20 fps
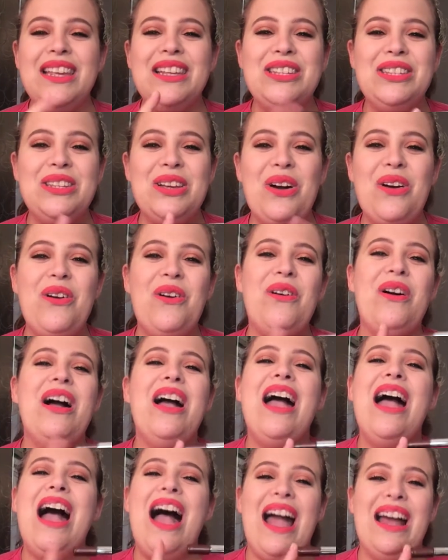So
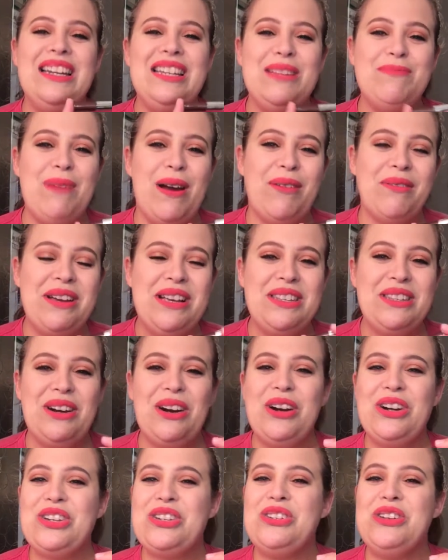I did my
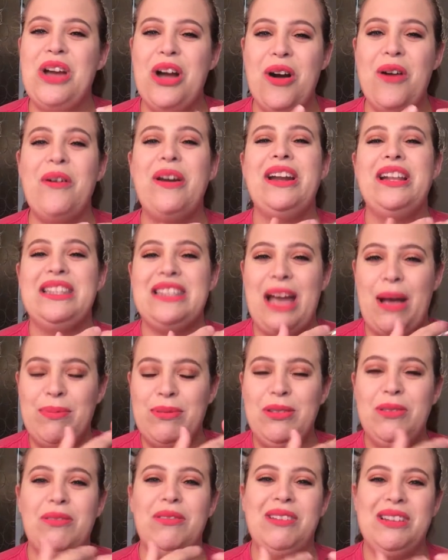research. No, it is
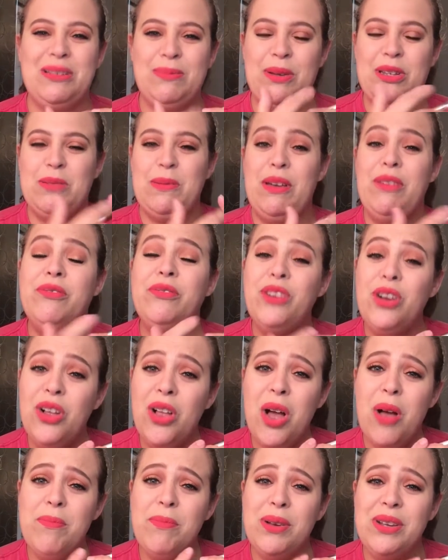absolutely supposed to be
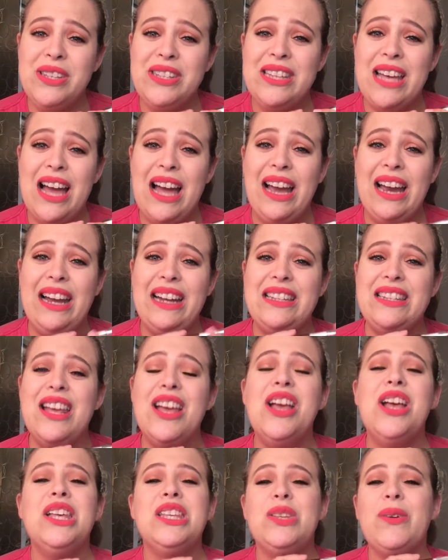full on both sides.
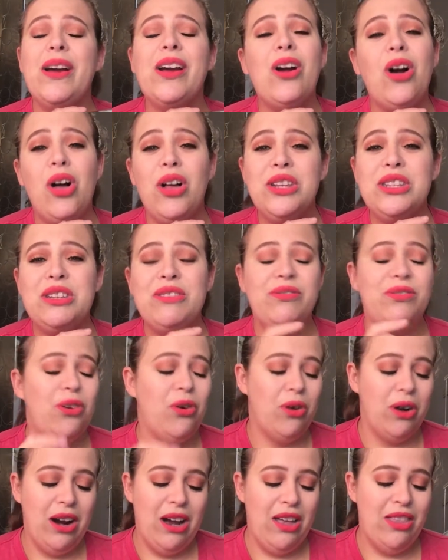So I called
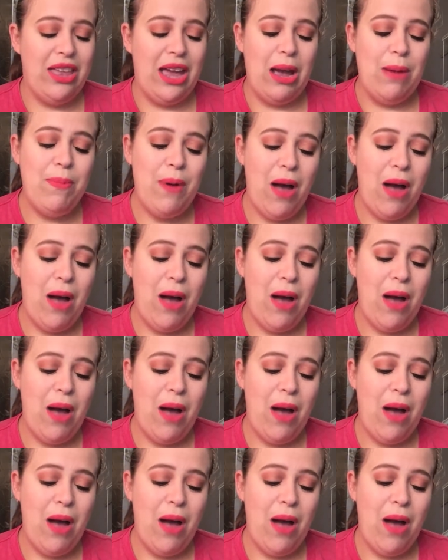Sephora. They